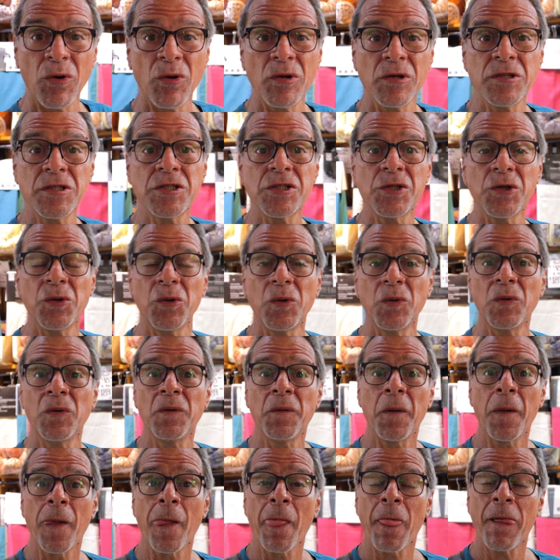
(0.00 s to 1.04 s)
also
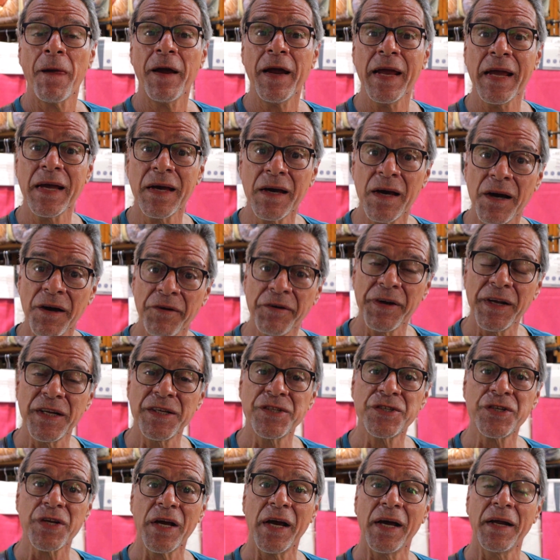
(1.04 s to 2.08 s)

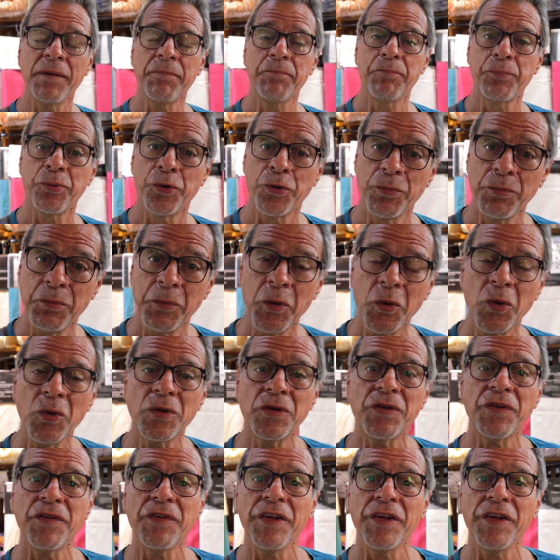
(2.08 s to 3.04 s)
encourage and promote